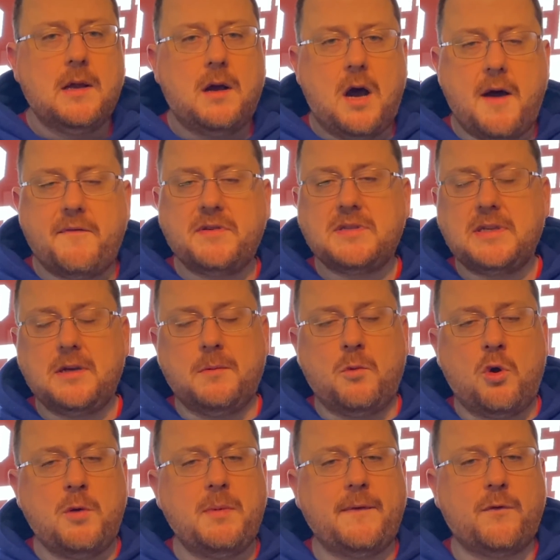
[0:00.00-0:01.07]
obviously, or
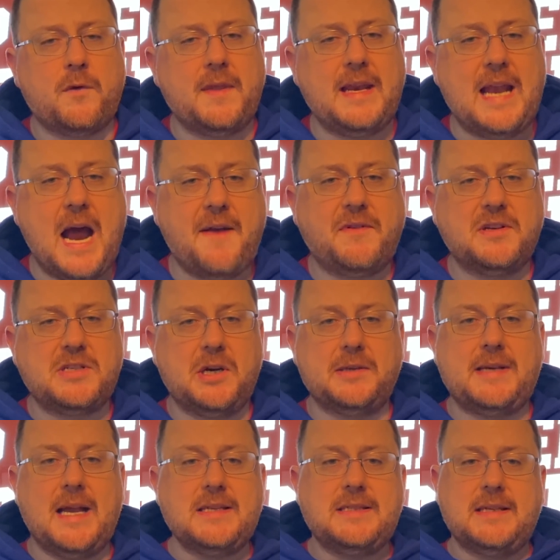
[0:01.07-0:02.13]
more before they'd have to start
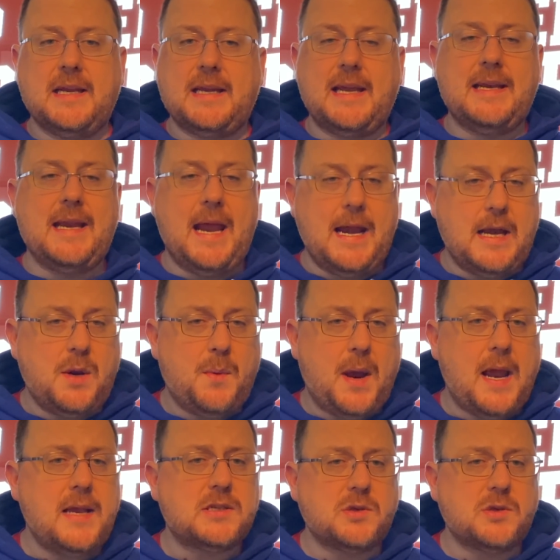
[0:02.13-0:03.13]
testing again anyway.